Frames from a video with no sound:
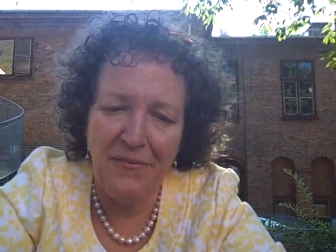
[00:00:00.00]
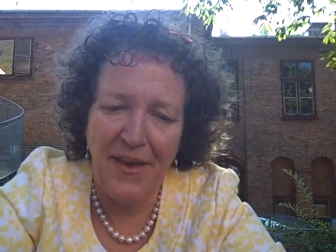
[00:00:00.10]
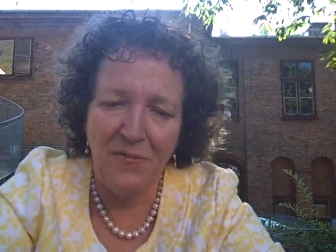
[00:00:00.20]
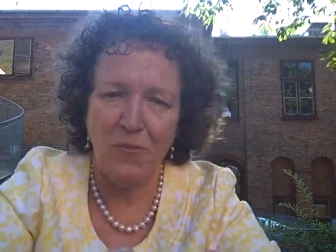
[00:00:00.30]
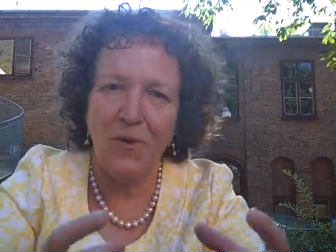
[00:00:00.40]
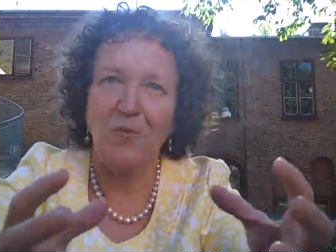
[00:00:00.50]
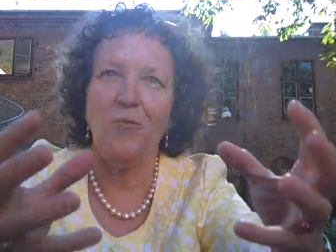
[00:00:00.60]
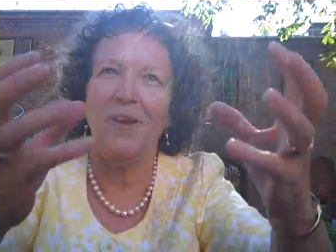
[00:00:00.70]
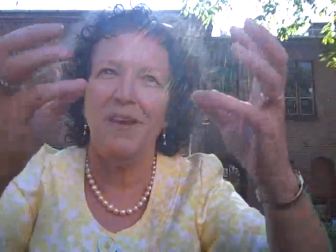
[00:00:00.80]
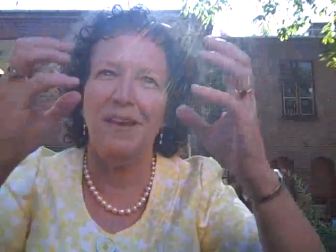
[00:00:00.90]
that
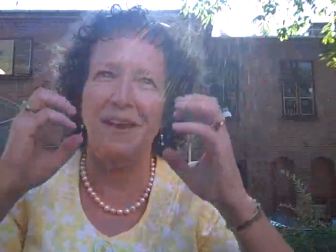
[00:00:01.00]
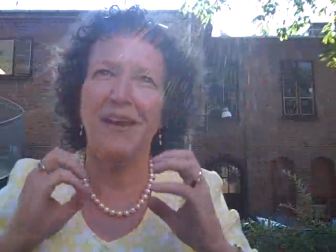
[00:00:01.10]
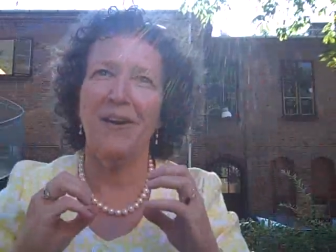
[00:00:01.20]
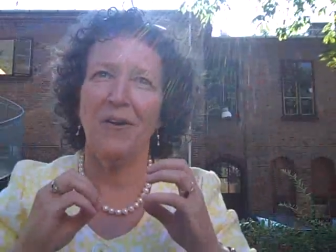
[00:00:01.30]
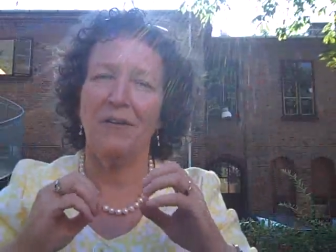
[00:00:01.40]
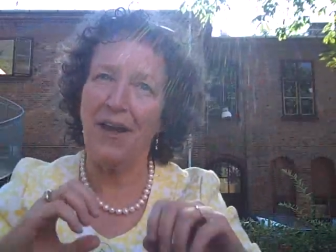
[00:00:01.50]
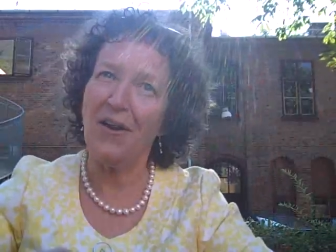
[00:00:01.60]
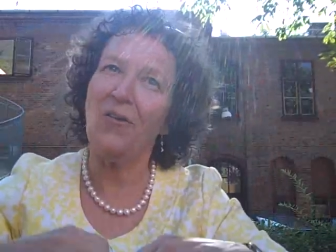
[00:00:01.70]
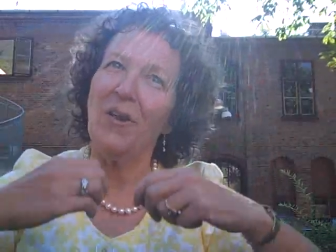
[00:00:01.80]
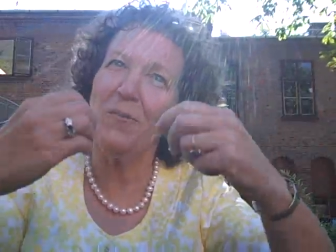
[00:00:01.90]
when we hear,
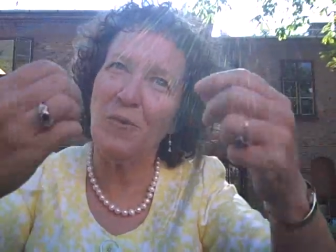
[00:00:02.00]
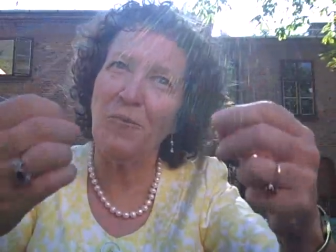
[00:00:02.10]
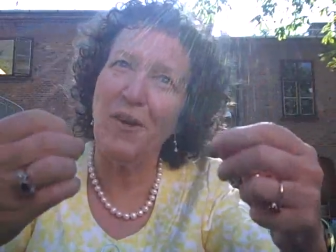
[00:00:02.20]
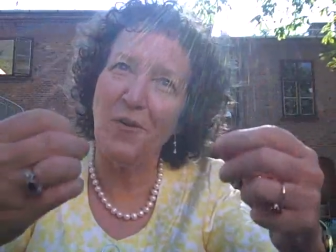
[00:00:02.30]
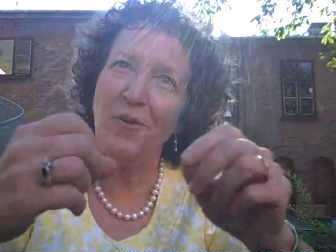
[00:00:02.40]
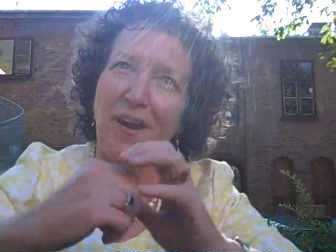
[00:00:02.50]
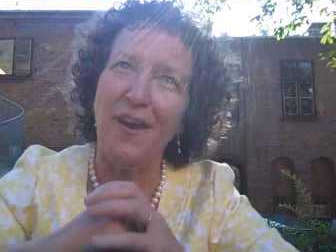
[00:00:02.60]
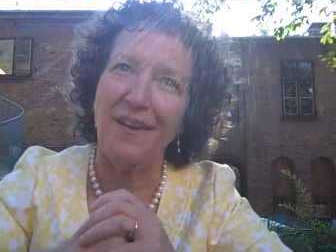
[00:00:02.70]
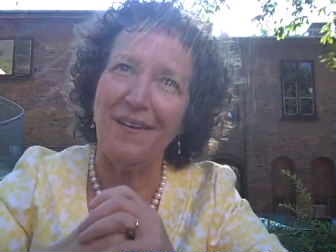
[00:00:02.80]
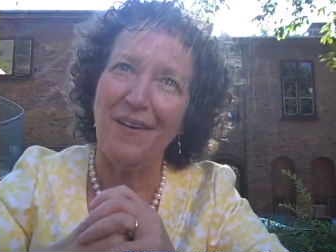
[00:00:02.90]
not only when we
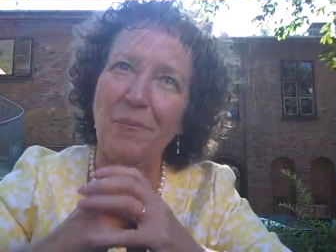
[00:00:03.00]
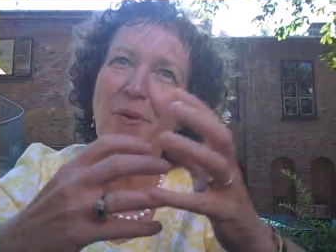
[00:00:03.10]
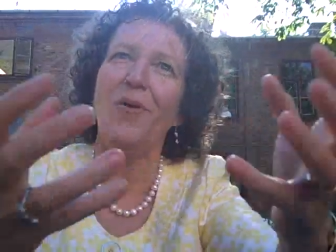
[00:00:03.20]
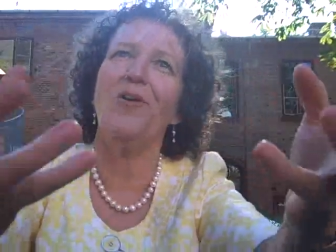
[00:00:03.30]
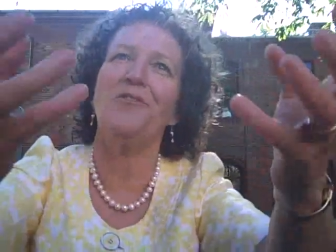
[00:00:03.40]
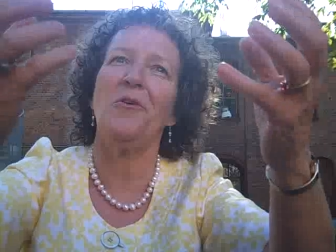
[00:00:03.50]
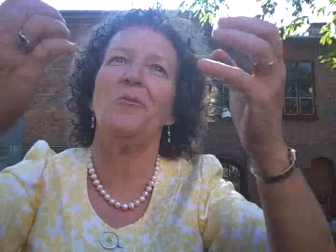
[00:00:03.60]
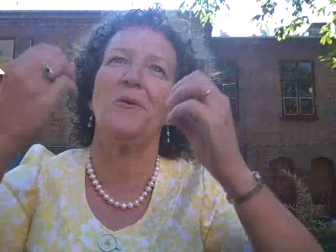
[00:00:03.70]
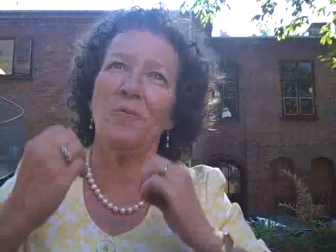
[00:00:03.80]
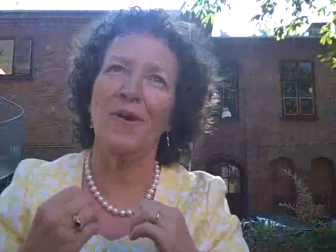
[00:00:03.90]
create, but also
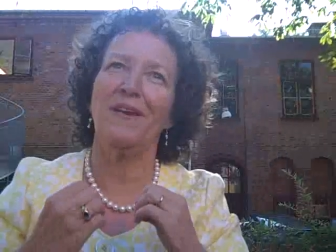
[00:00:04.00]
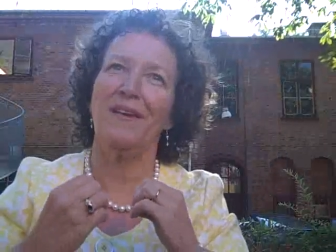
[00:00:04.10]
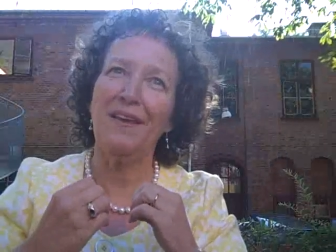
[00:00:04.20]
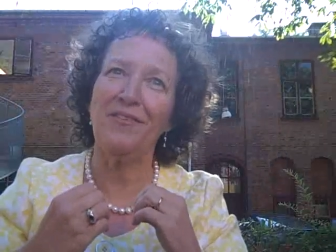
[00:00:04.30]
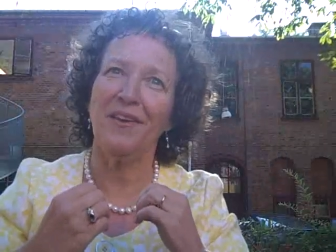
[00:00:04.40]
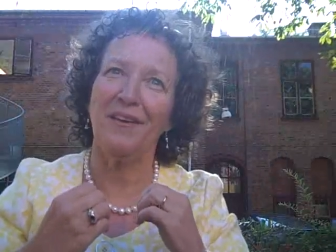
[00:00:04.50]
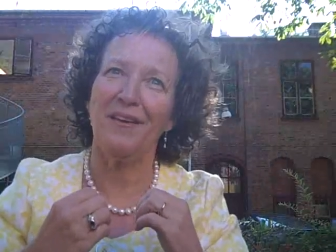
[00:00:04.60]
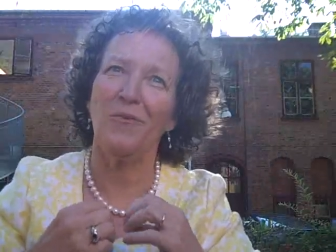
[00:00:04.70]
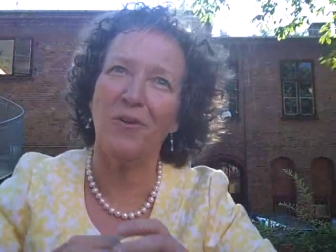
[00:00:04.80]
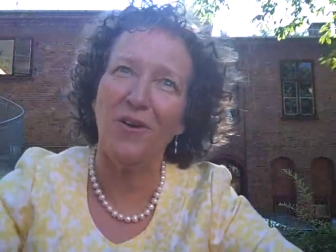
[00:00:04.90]
when we listen,
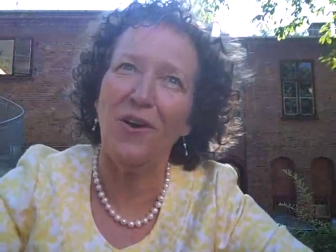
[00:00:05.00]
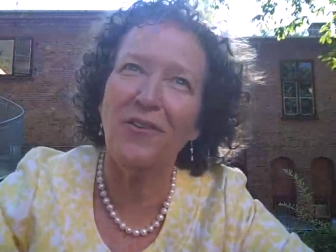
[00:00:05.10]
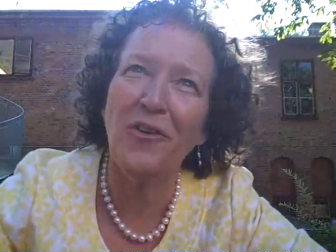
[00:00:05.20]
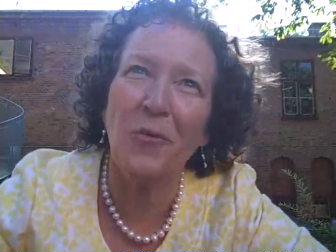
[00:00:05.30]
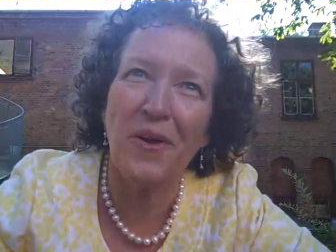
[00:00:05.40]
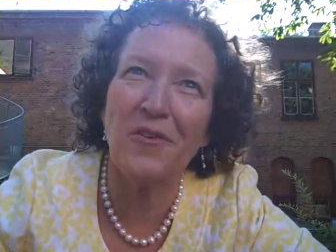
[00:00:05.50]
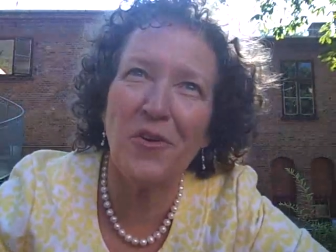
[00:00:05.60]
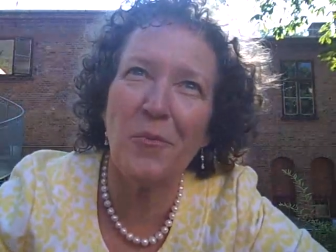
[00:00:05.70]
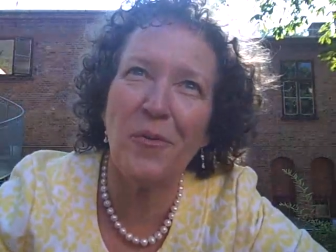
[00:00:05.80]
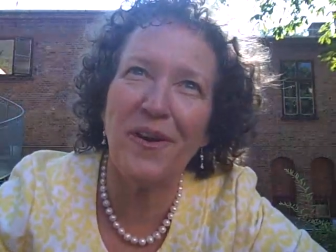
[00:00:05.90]
we're also
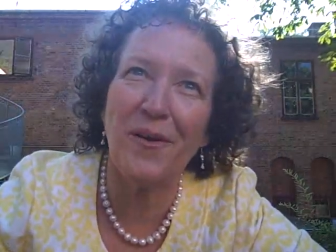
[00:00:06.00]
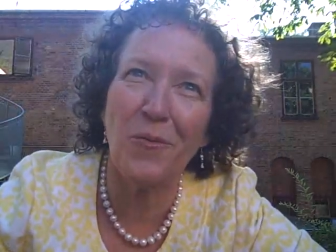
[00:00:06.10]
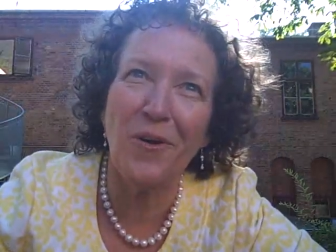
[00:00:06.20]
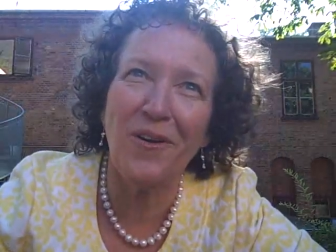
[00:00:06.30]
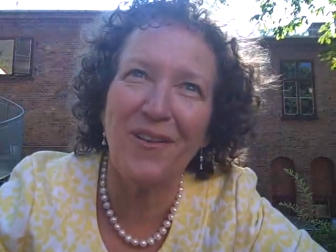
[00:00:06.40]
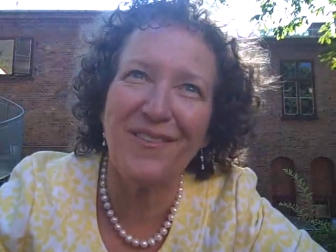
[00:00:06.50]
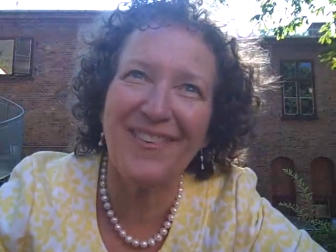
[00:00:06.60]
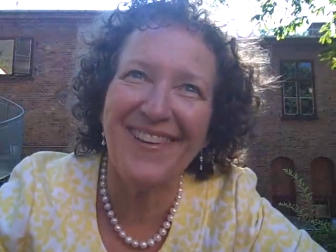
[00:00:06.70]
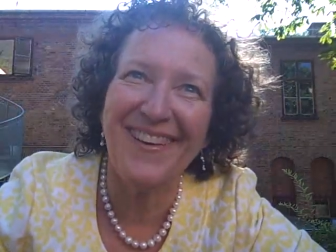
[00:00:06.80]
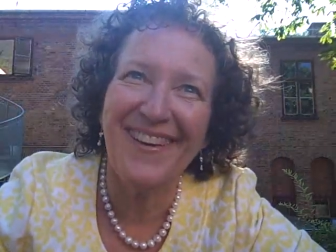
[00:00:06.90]
interpreting worlds.